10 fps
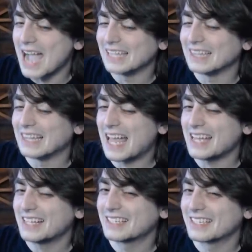I
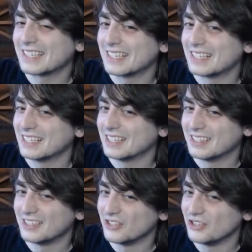liked
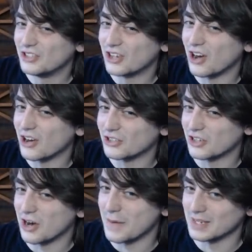Jar
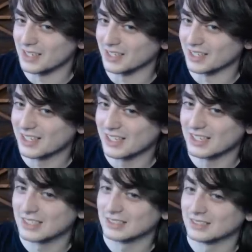Jar Binks.